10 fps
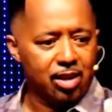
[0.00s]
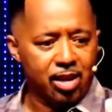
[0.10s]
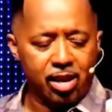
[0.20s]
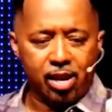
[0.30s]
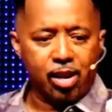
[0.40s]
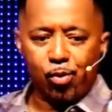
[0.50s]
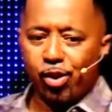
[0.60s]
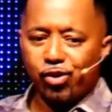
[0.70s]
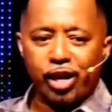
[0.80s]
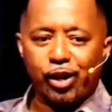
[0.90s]
He, he not
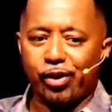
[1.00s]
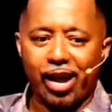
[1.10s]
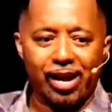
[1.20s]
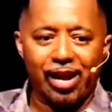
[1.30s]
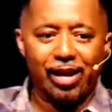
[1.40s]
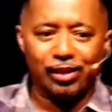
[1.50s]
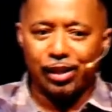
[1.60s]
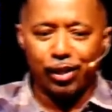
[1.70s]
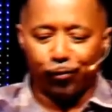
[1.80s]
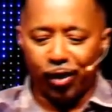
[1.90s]
want to shake your daddy hand because
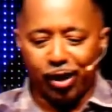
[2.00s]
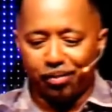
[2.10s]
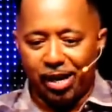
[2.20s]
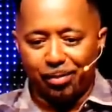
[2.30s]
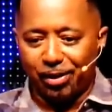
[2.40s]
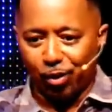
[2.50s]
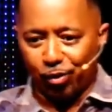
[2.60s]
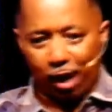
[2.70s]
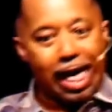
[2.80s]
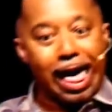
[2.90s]
he, he's afraid them demons going to say,